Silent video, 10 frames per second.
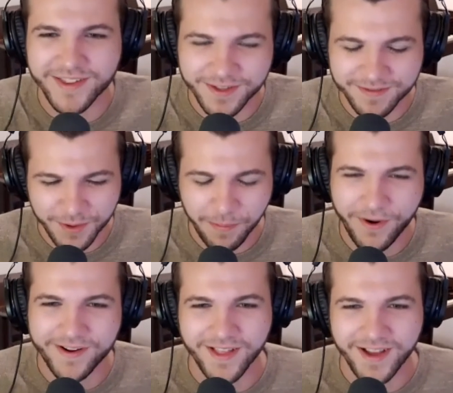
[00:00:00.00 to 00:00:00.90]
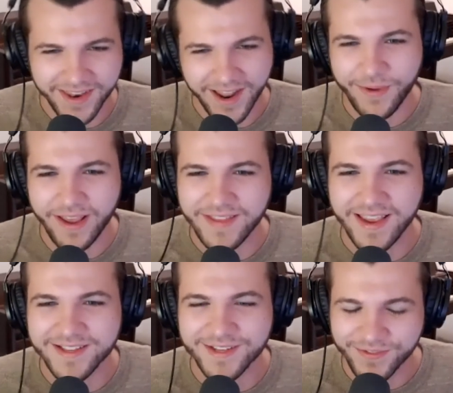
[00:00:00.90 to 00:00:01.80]
the parking lot. Now we have to
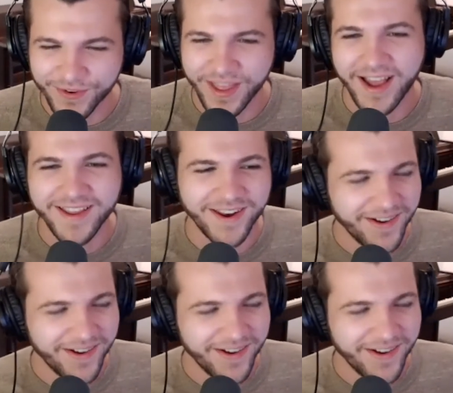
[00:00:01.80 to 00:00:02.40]
answer for that,